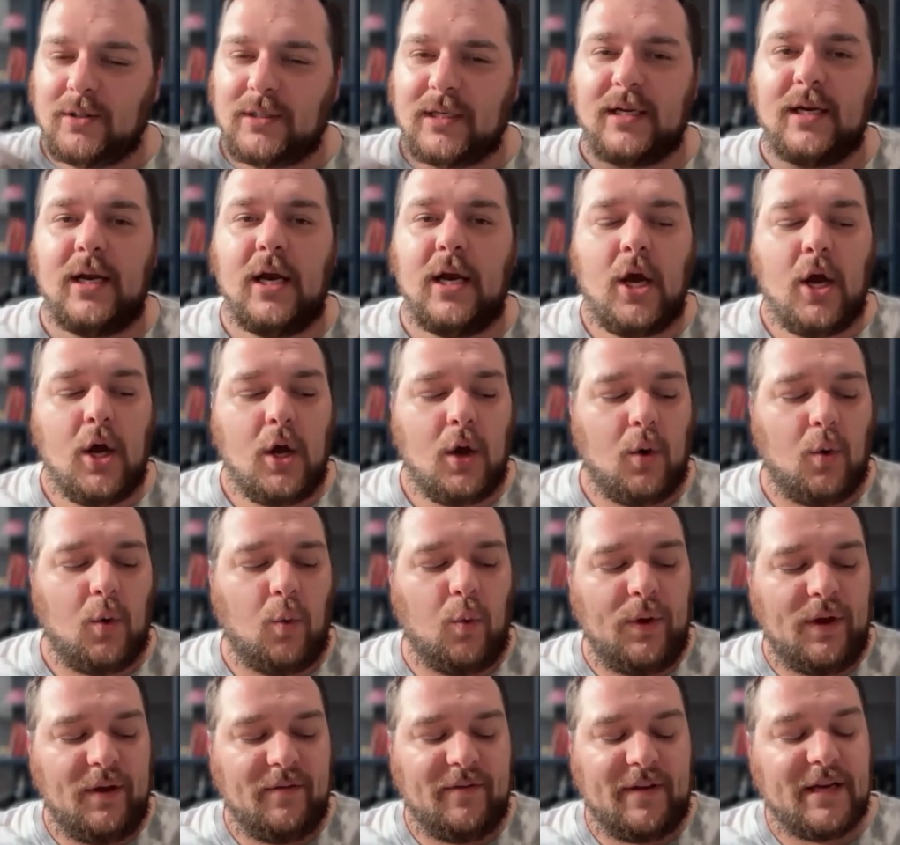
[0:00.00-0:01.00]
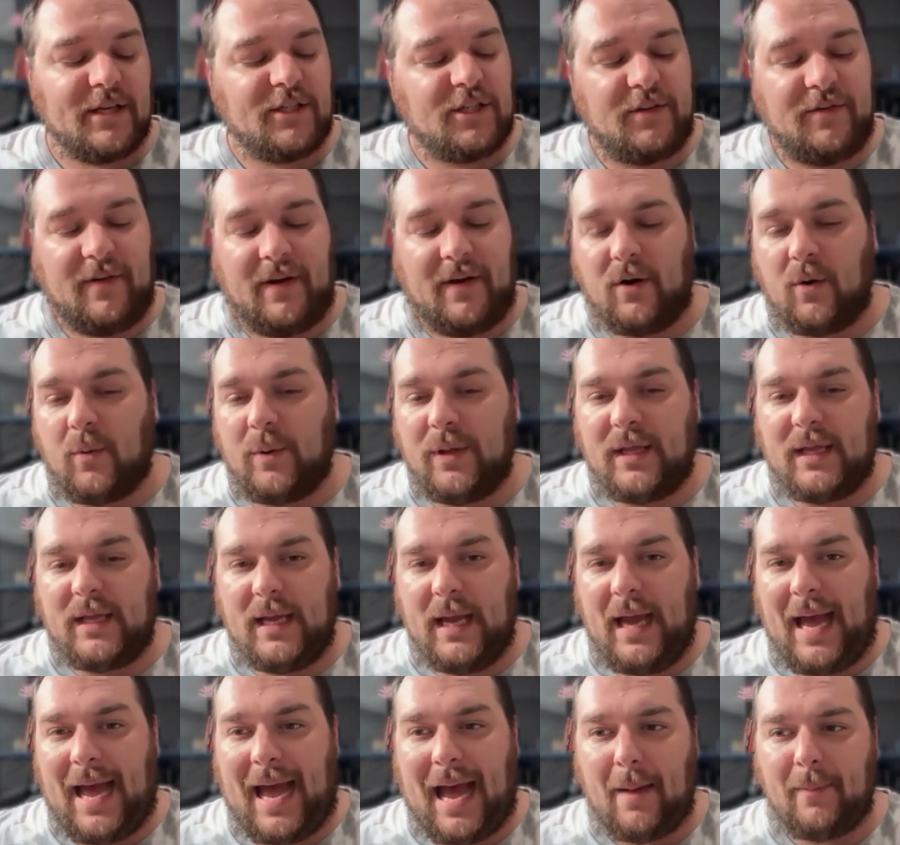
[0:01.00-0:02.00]
And we've actually found a really
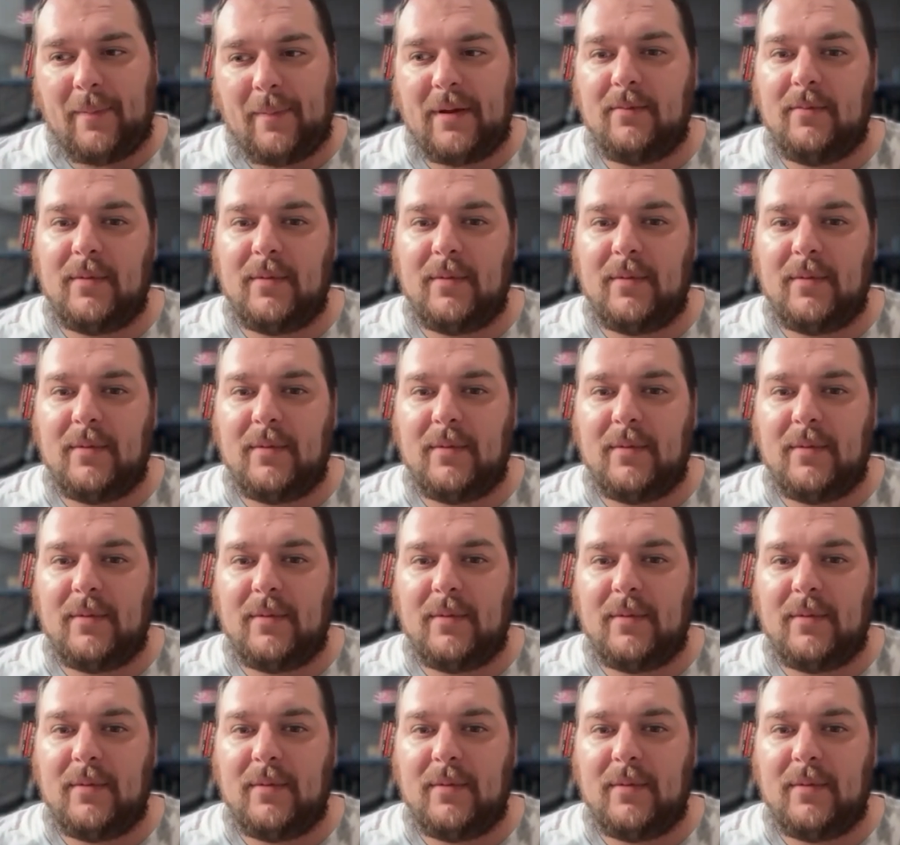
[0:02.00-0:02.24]
happy